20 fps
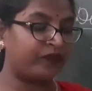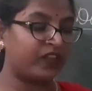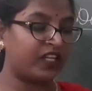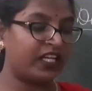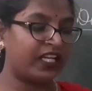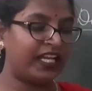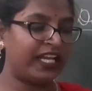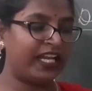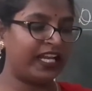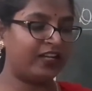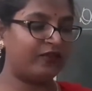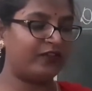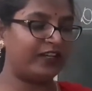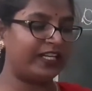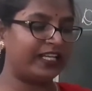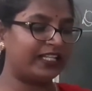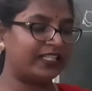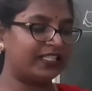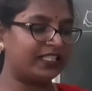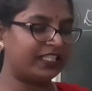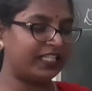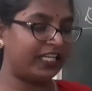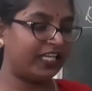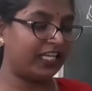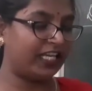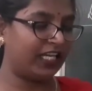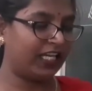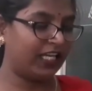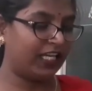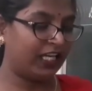Here we can
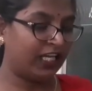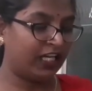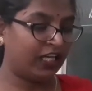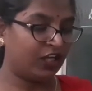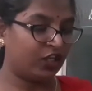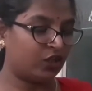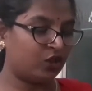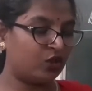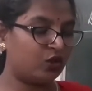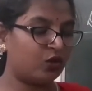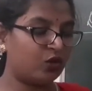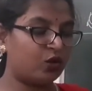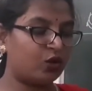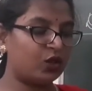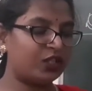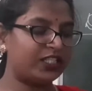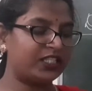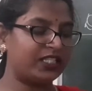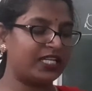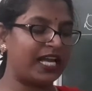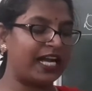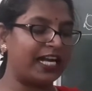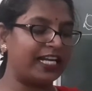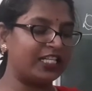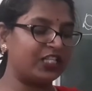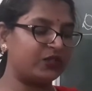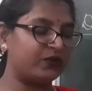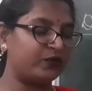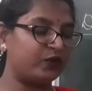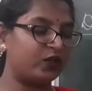see those
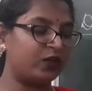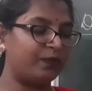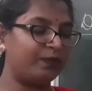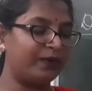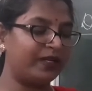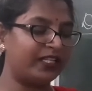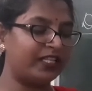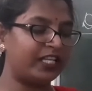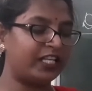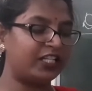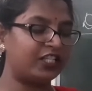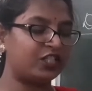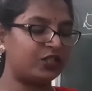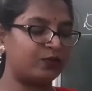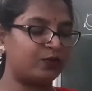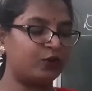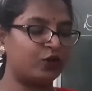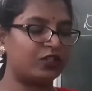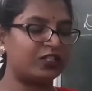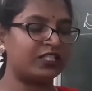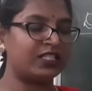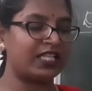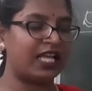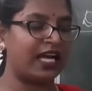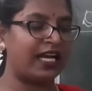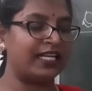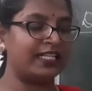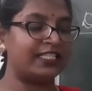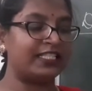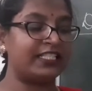stands for Mitin's books
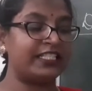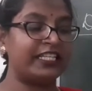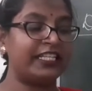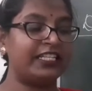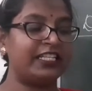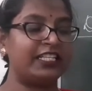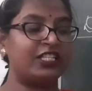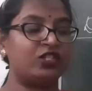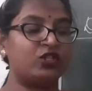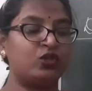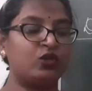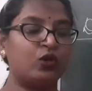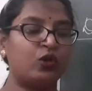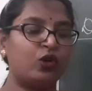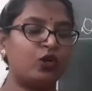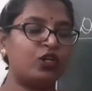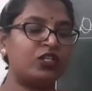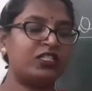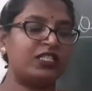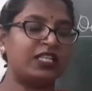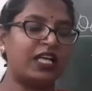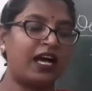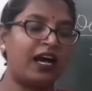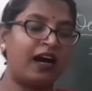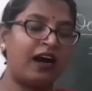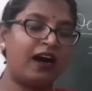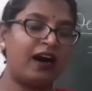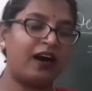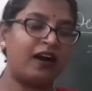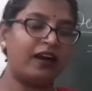and CDs. Those
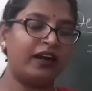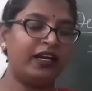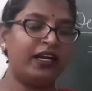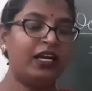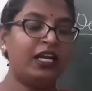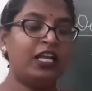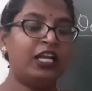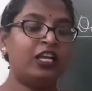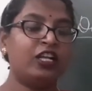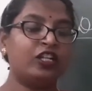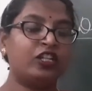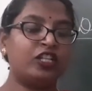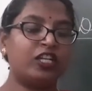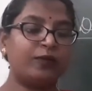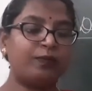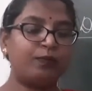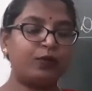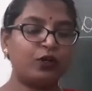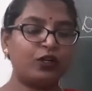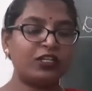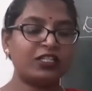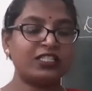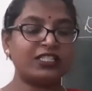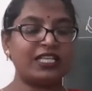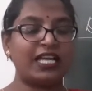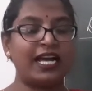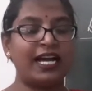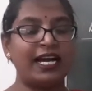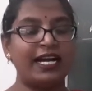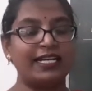are the books
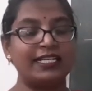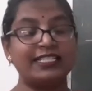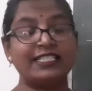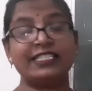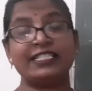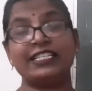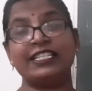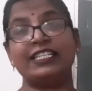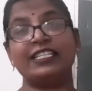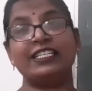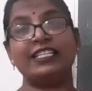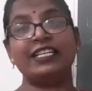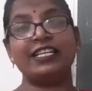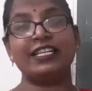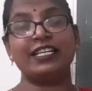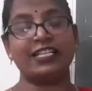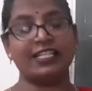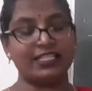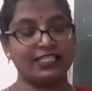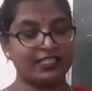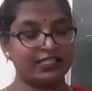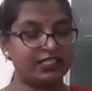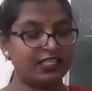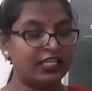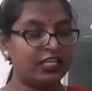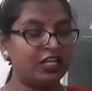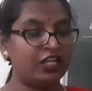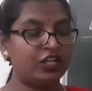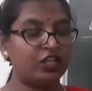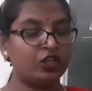and CDs.
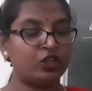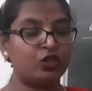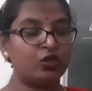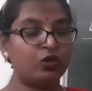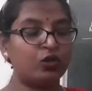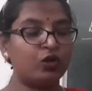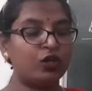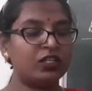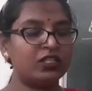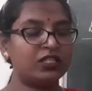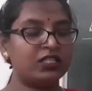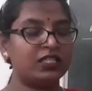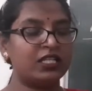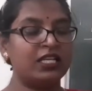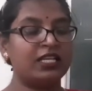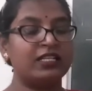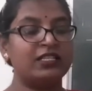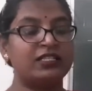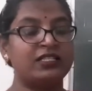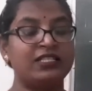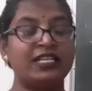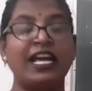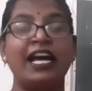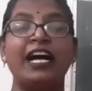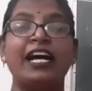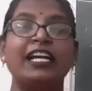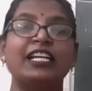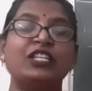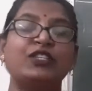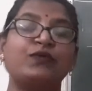Those
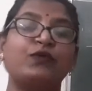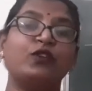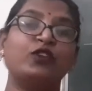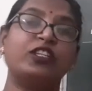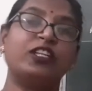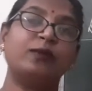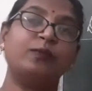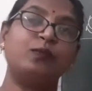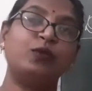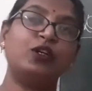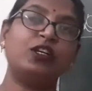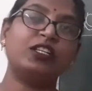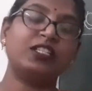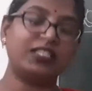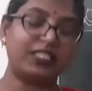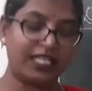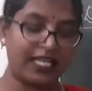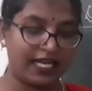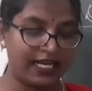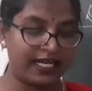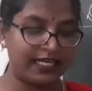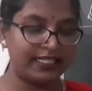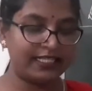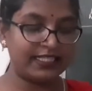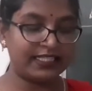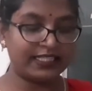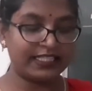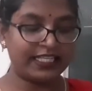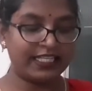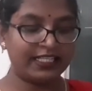stands for the books and
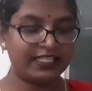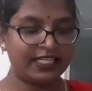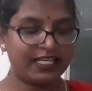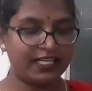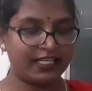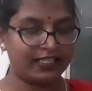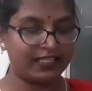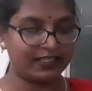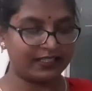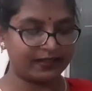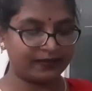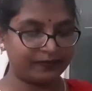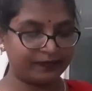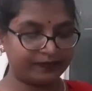CDs.